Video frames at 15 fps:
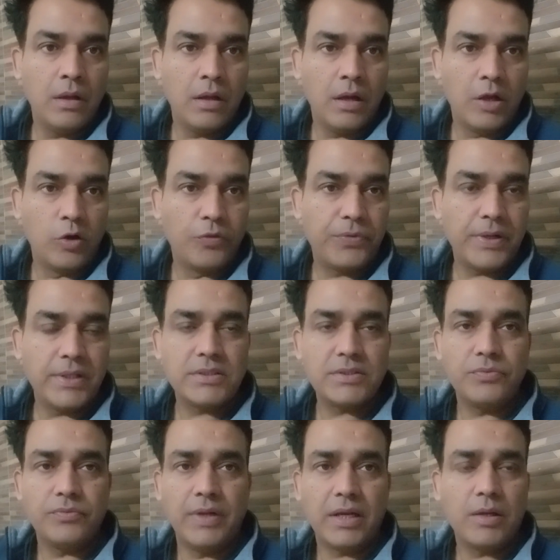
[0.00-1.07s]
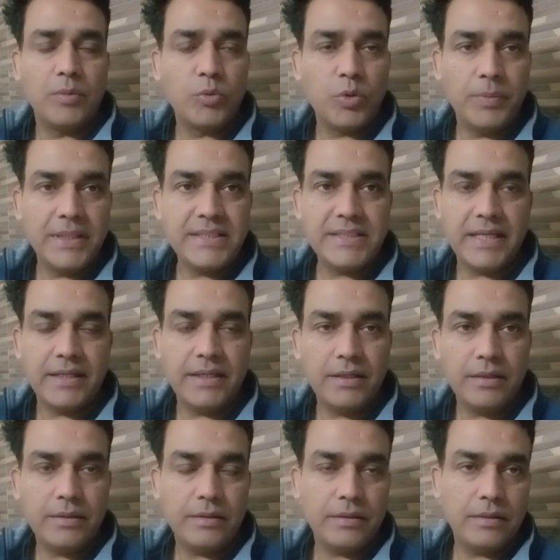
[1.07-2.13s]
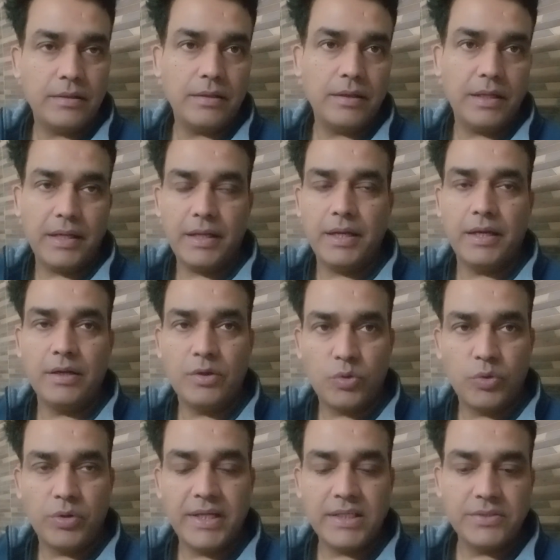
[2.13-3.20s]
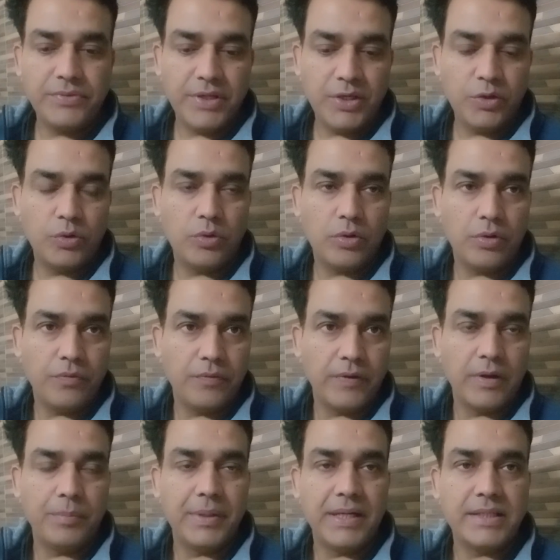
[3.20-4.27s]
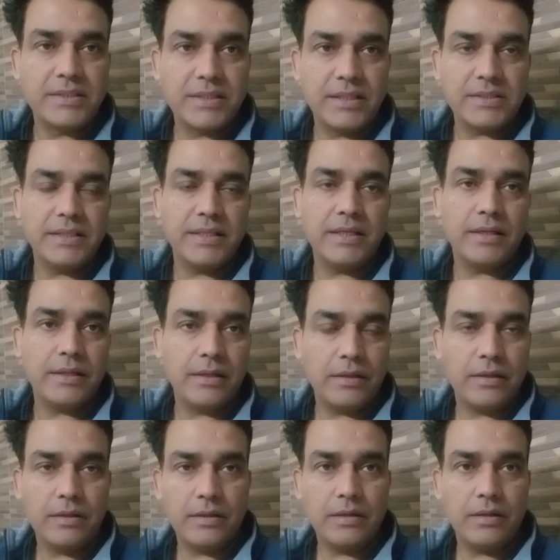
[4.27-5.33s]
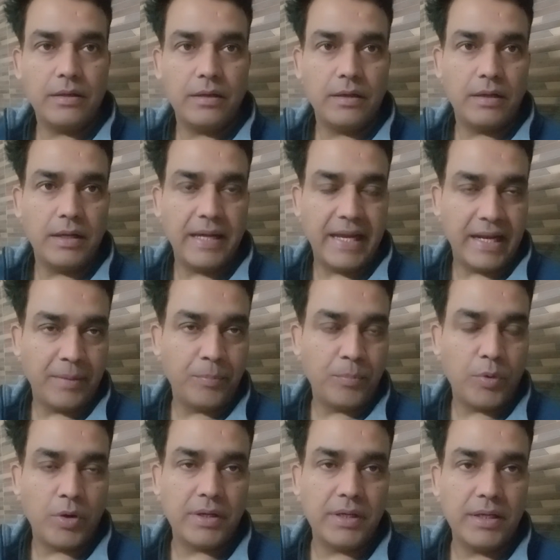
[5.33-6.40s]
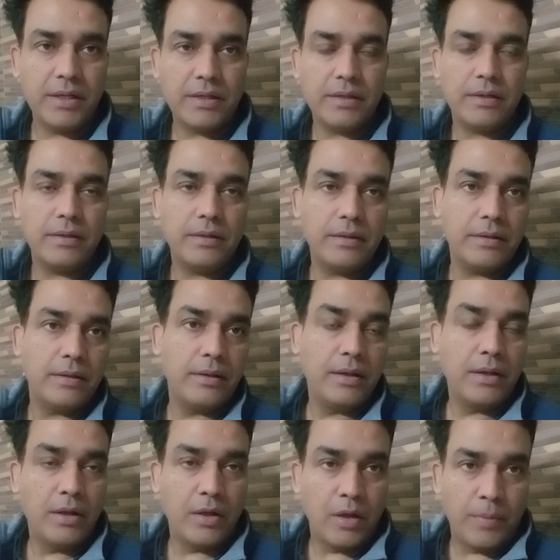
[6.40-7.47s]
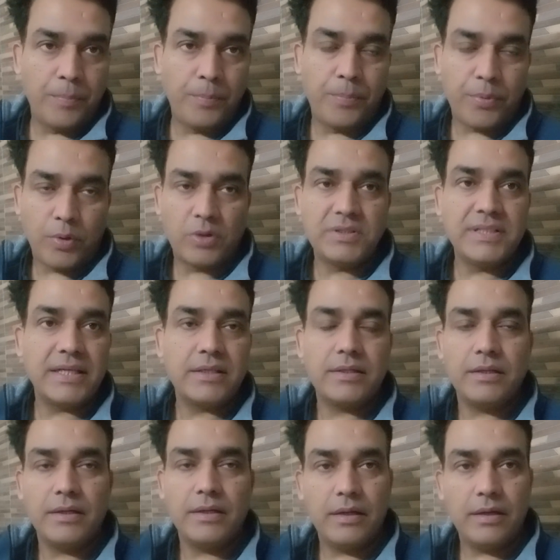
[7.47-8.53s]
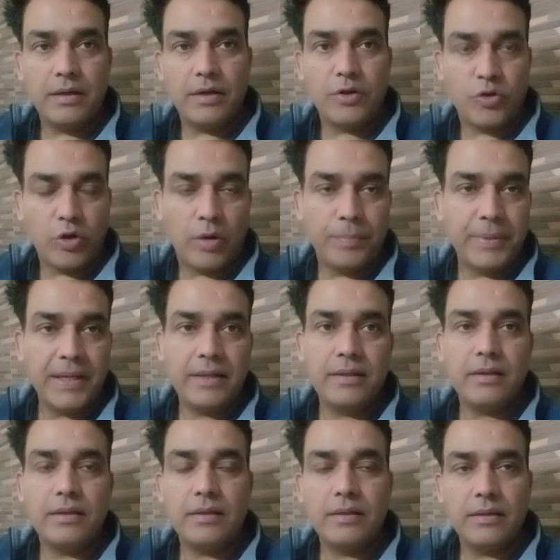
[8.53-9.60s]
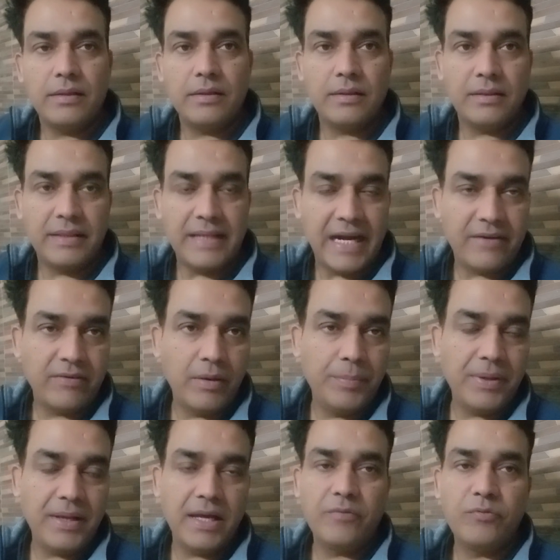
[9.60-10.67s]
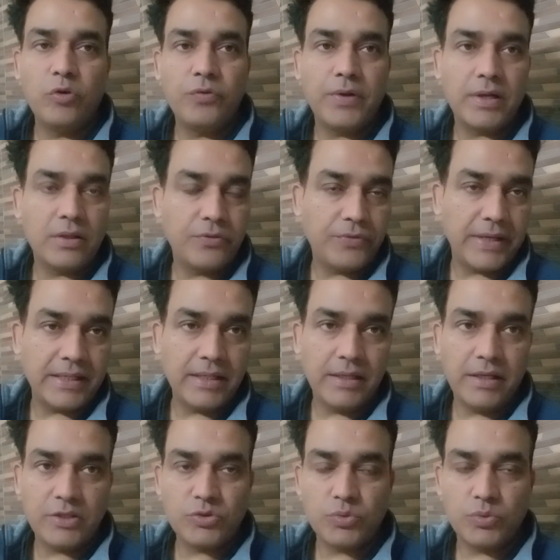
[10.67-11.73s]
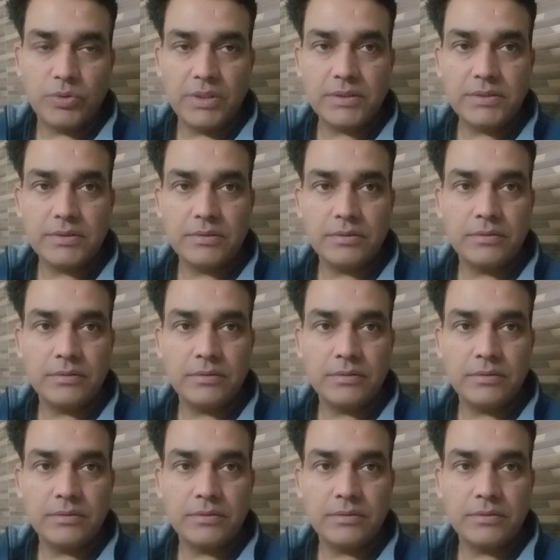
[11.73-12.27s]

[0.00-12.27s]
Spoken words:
Hello friends, welcome to my channel. In today's video, we will be discussing an important project topic that will be helpful for the final year students.